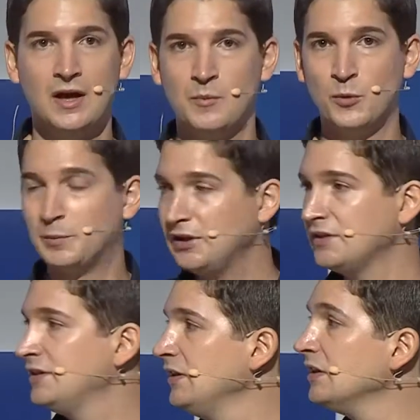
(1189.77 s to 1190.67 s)

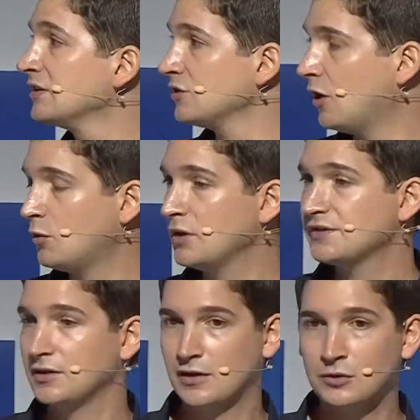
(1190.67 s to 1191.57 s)
mobility is always
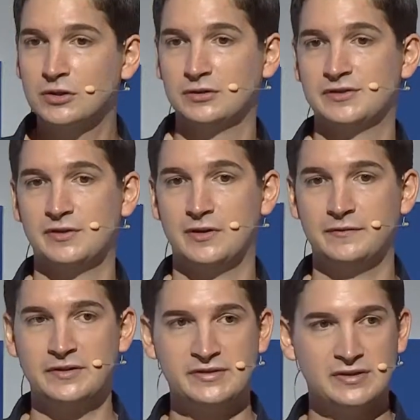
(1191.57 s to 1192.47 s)
a local
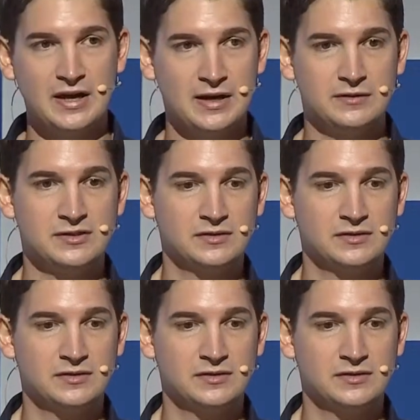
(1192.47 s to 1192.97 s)
service, and